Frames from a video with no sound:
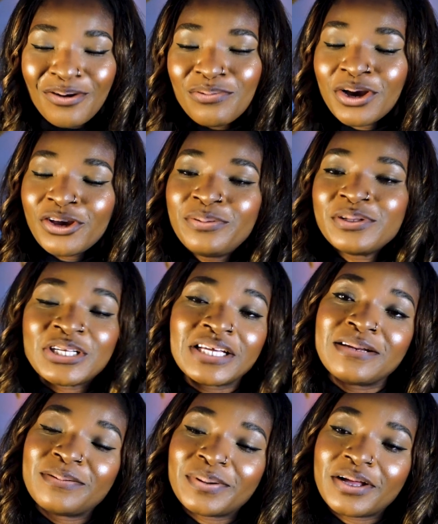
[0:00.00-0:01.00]
we're going to be
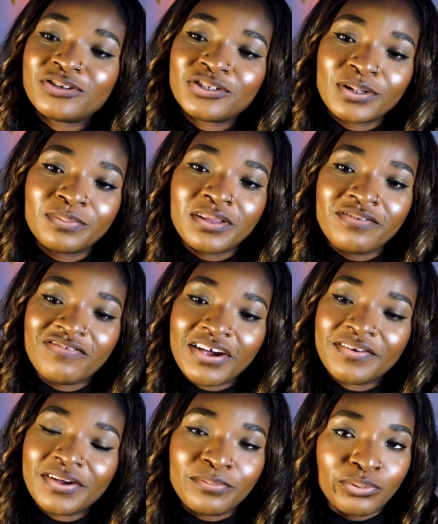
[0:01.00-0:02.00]
talking about something
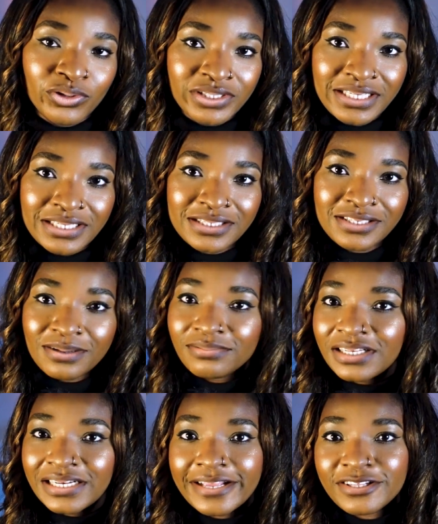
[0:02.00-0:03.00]
very important,
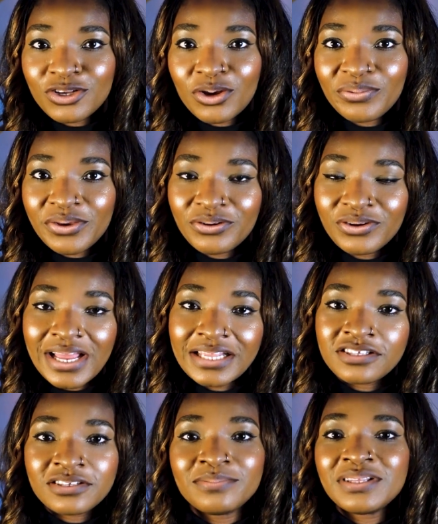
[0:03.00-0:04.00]
something that is going on
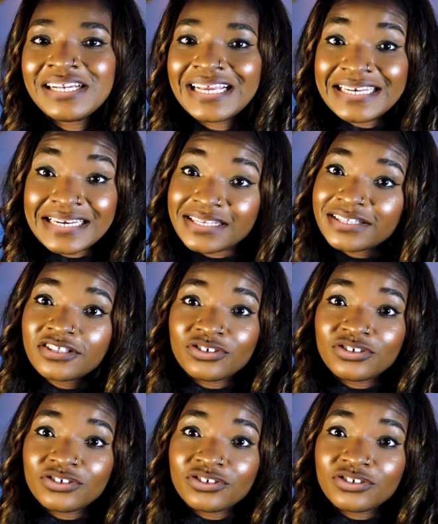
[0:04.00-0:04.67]
and something that needs